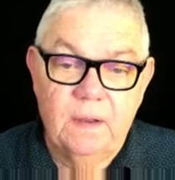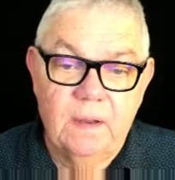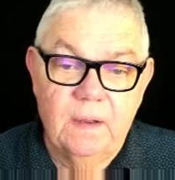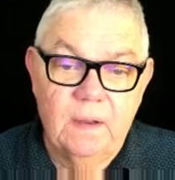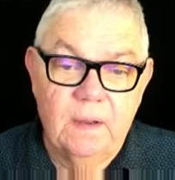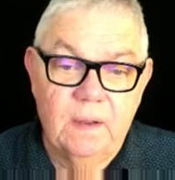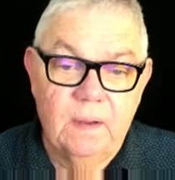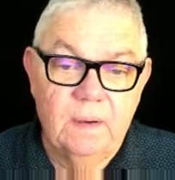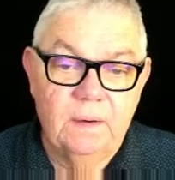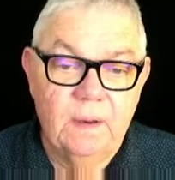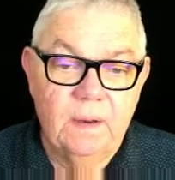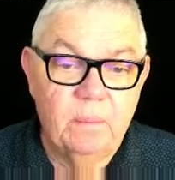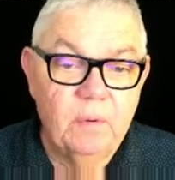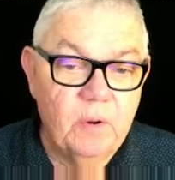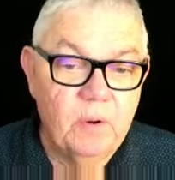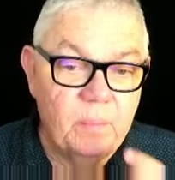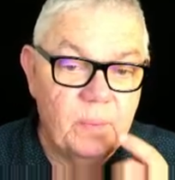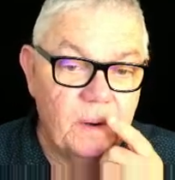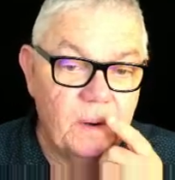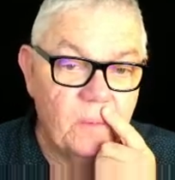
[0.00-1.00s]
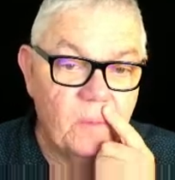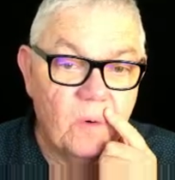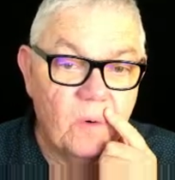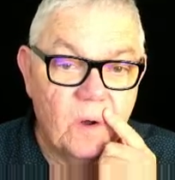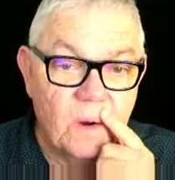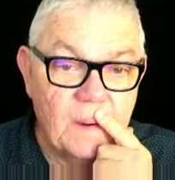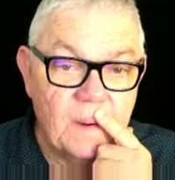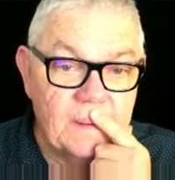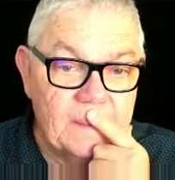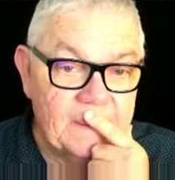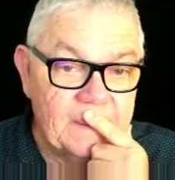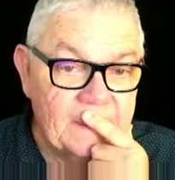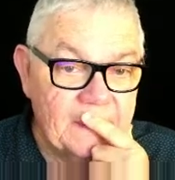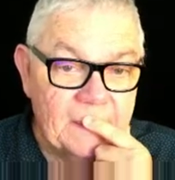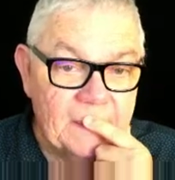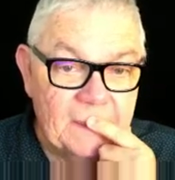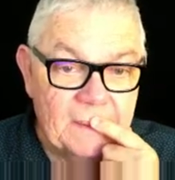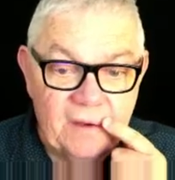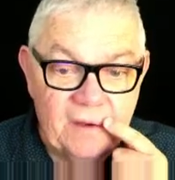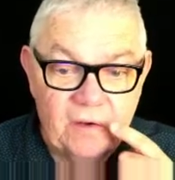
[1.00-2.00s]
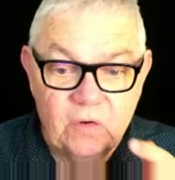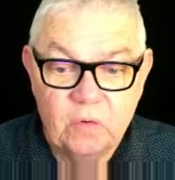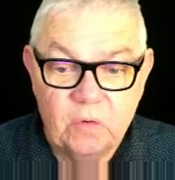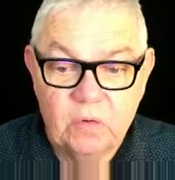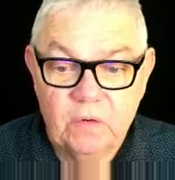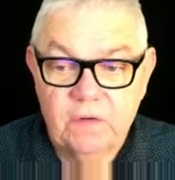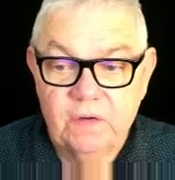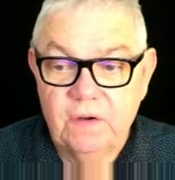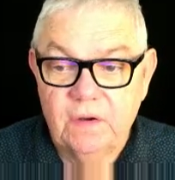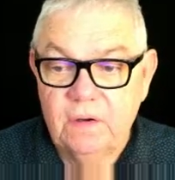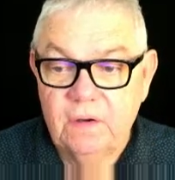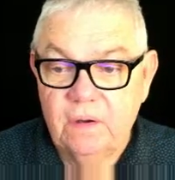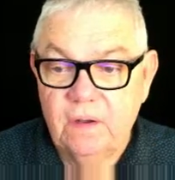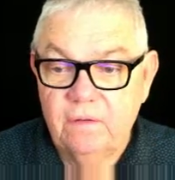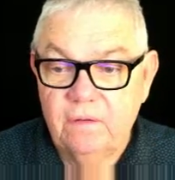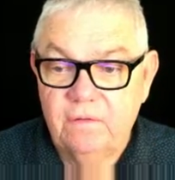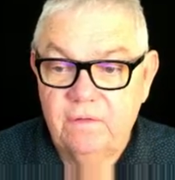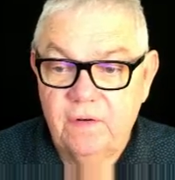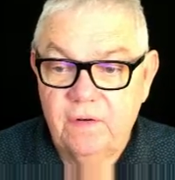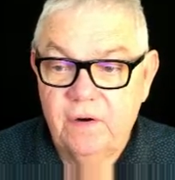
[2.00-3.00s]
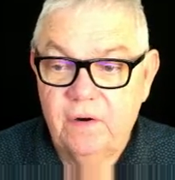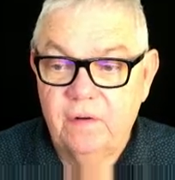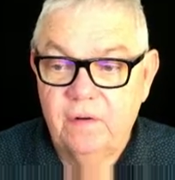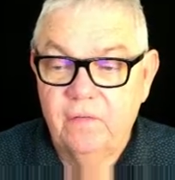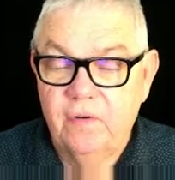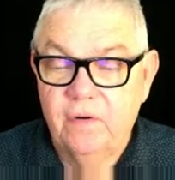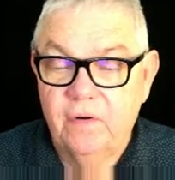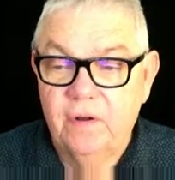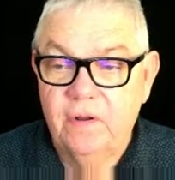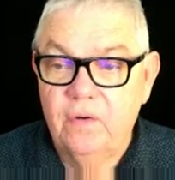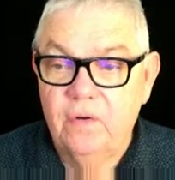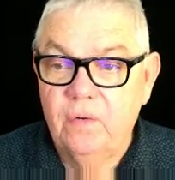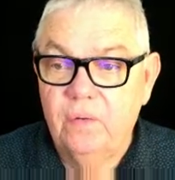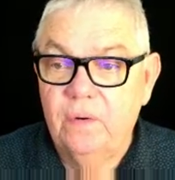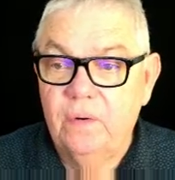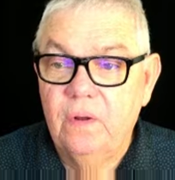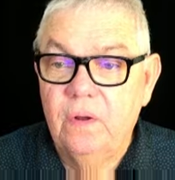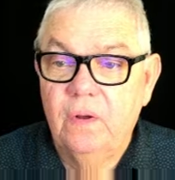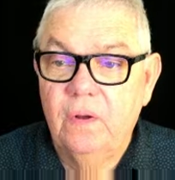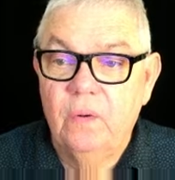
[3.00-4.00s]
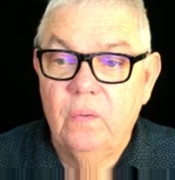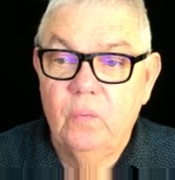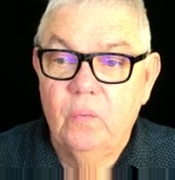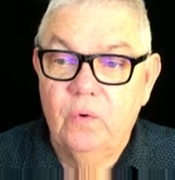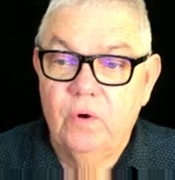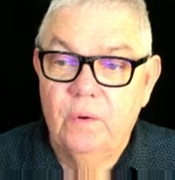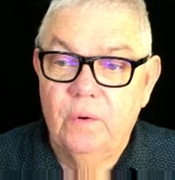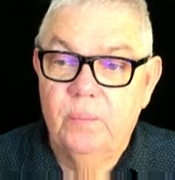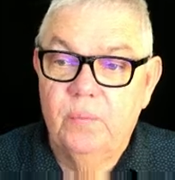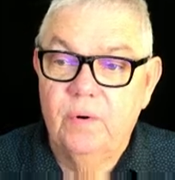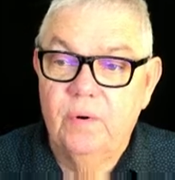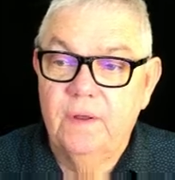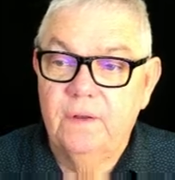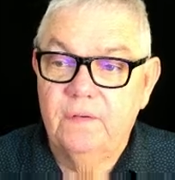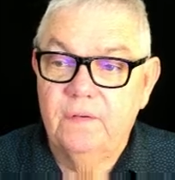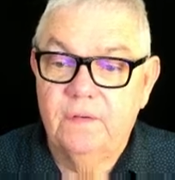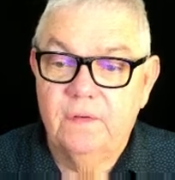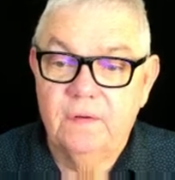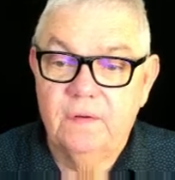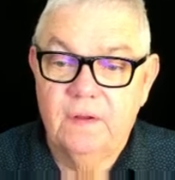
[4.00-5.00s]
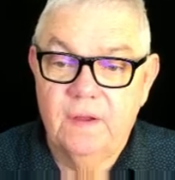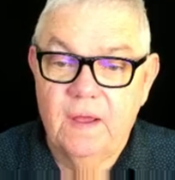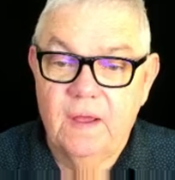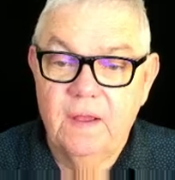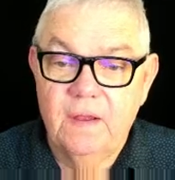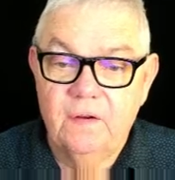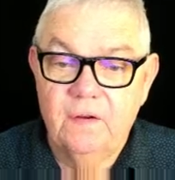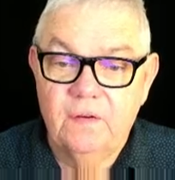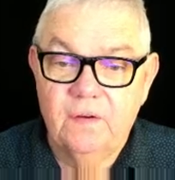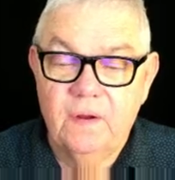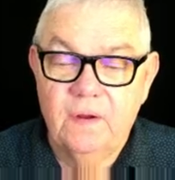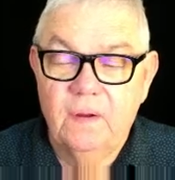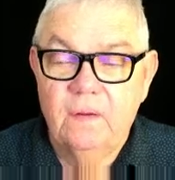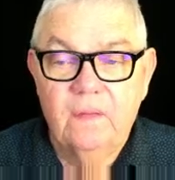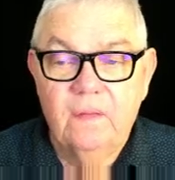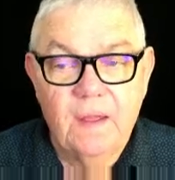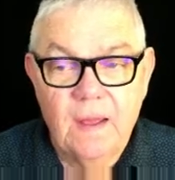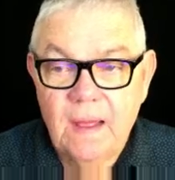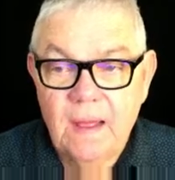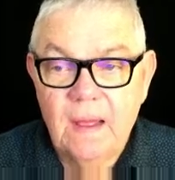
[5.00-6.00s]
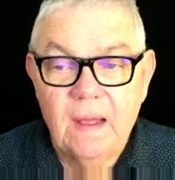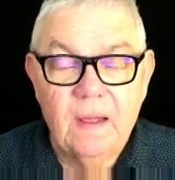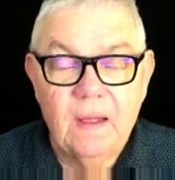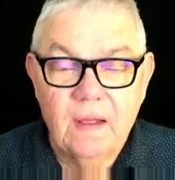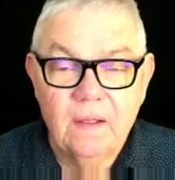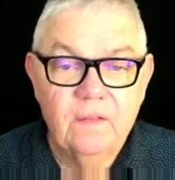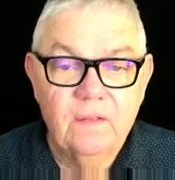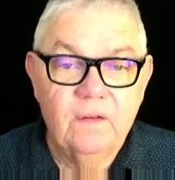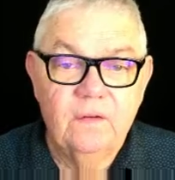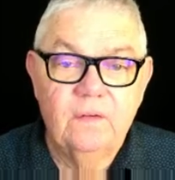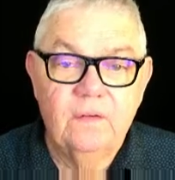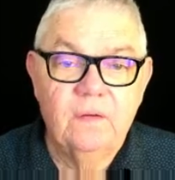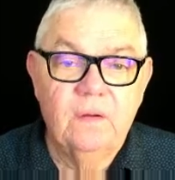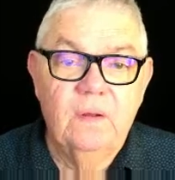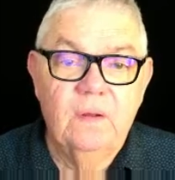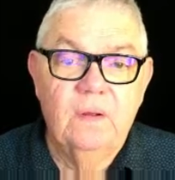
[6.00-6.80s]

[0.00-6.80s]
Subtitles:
WP Rocket is also a very, very good WordPress cache. There are others,